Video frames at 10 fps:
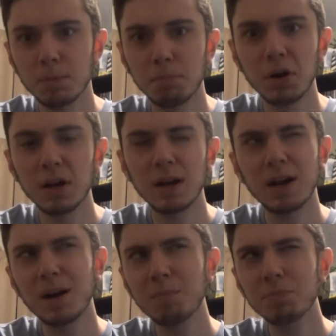But
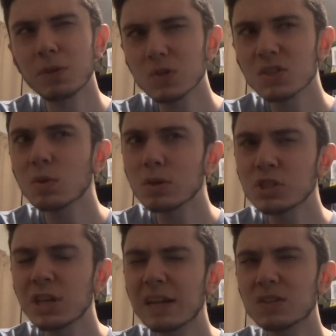there's still a
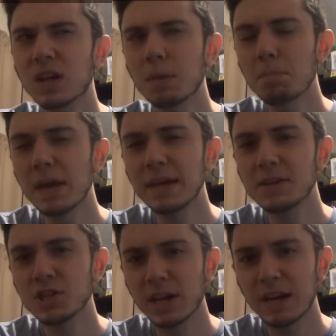chance I may
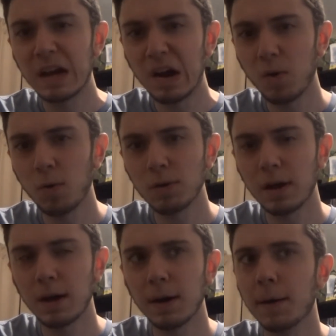check it out.
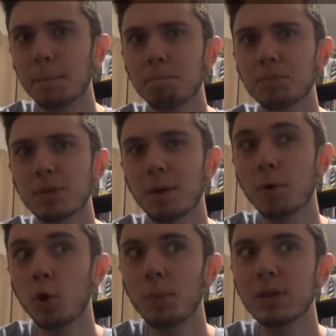I'm
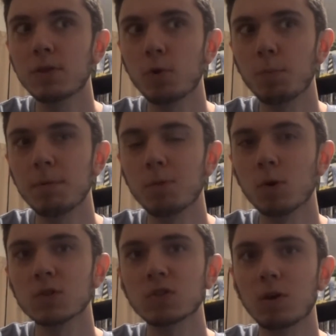hoping there will be
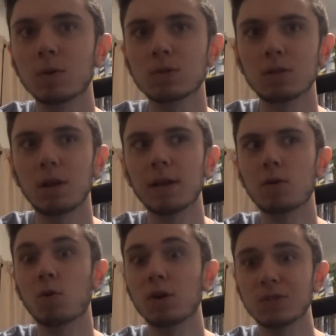more songs like
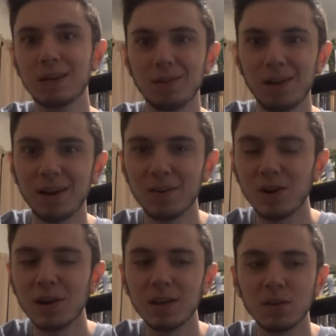Crossing a Line
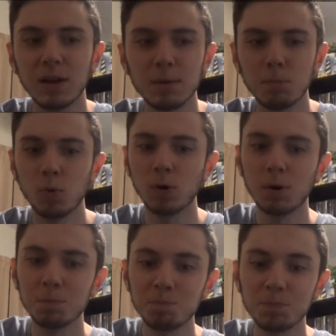on it, like
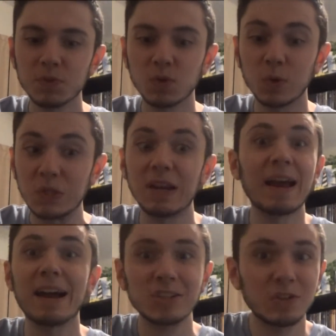more songs that
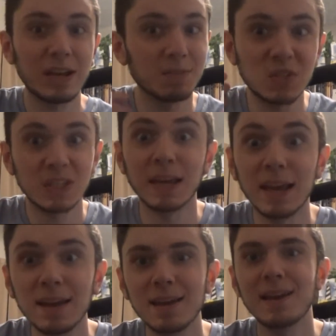actually have
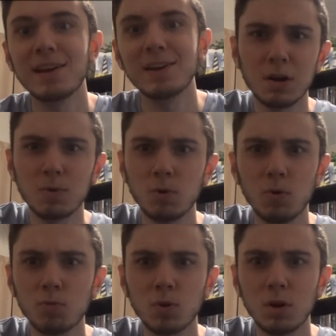singing in it. But
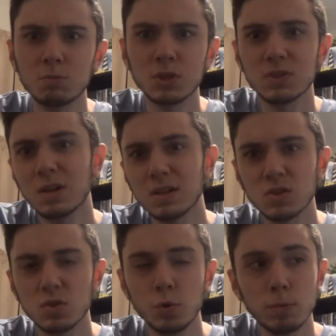overall, I'm just
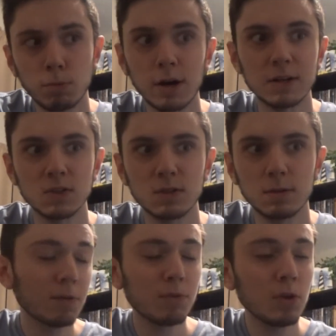not too impressed.
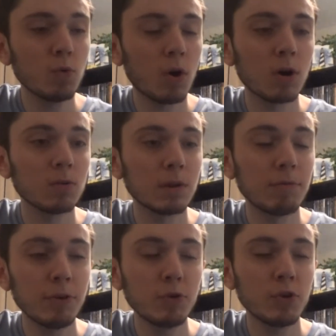But if
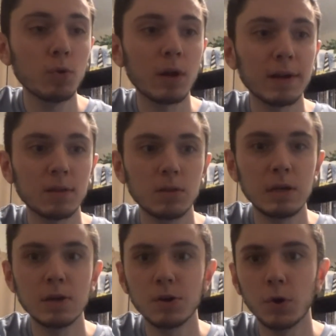you do like the,
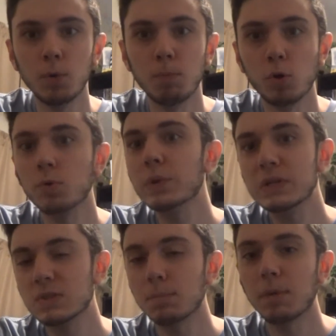you know, more
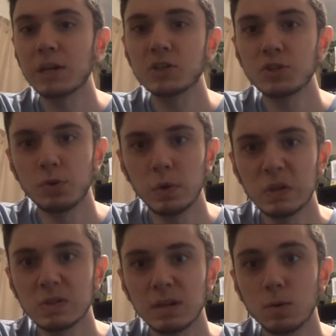recent Mike Shinoda
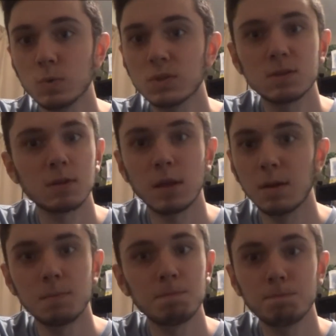singles,
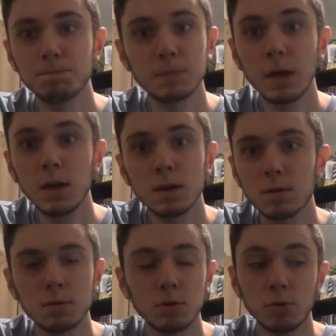then hey,
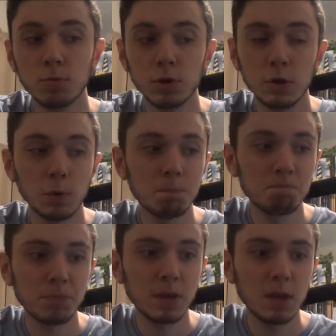good for you.
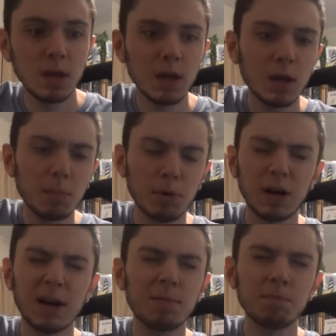But
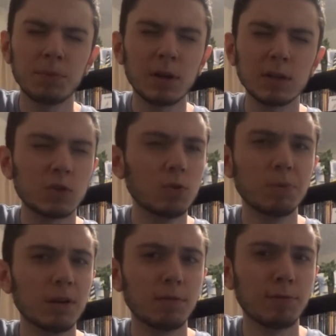I'm not too
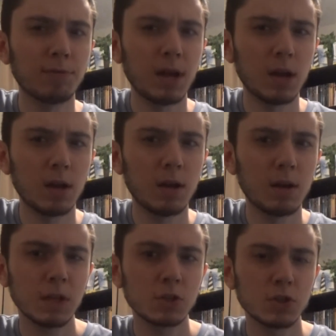of a fan.
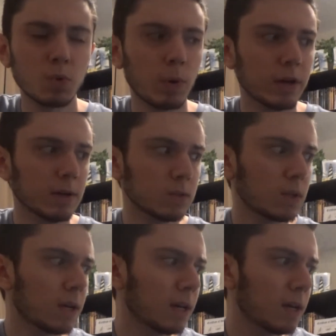That's just the way it
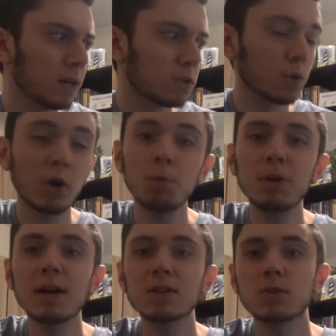is. So I hope
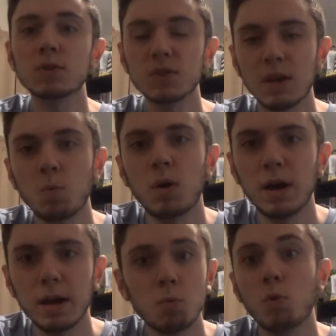you guys understand
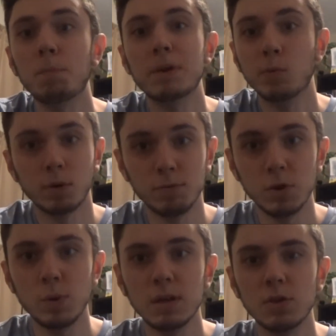why I won't be
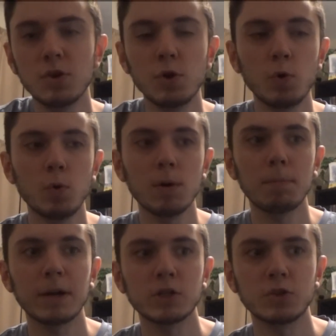reviewing the new
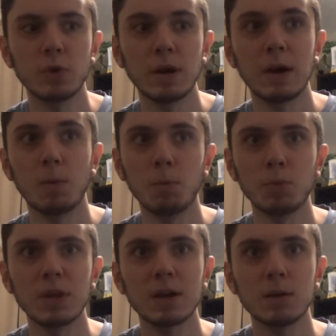Mike Shinoda album
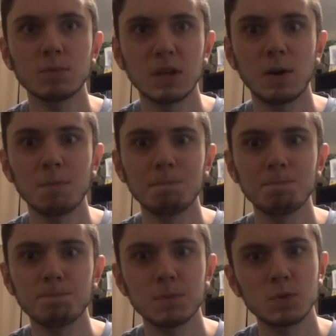when that comes out.
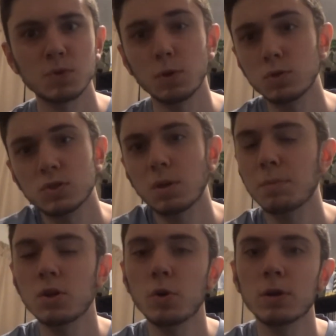So just let
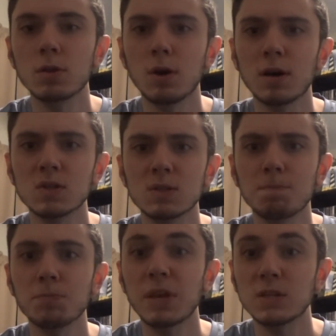me know your thoughts.
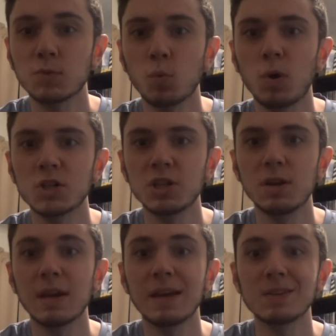Thanks for
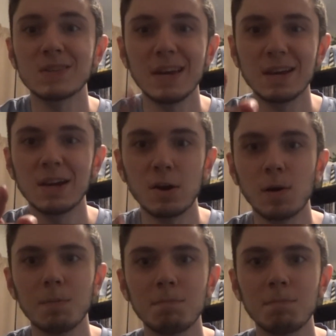watching, and take care.